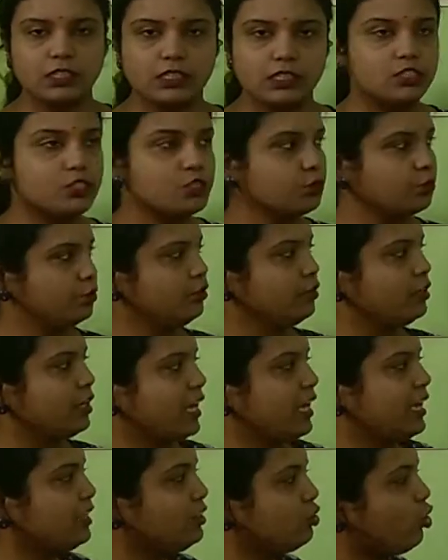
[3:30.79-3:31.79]
So
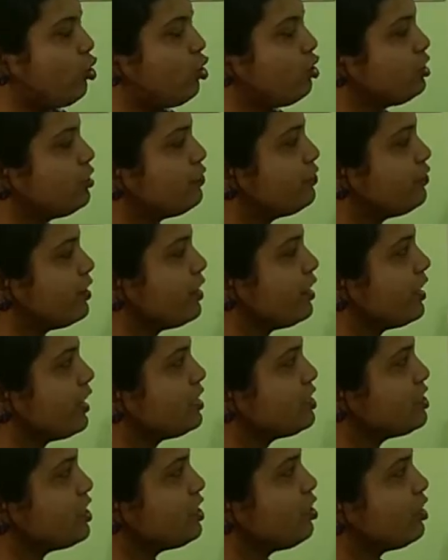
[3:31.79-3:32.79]
he thought of
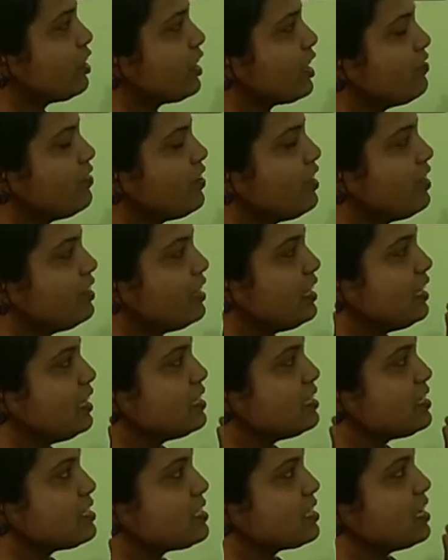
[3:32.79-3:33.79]
arranging or giving
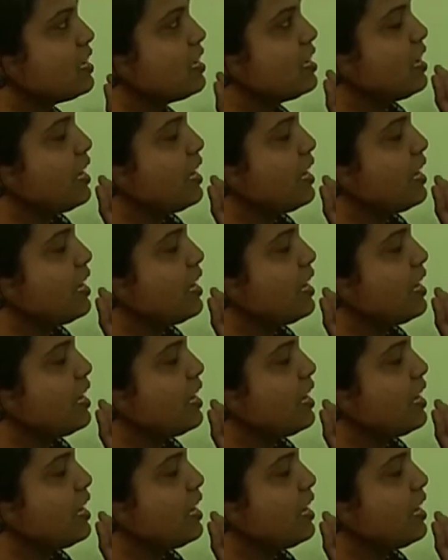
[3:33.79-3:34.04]
these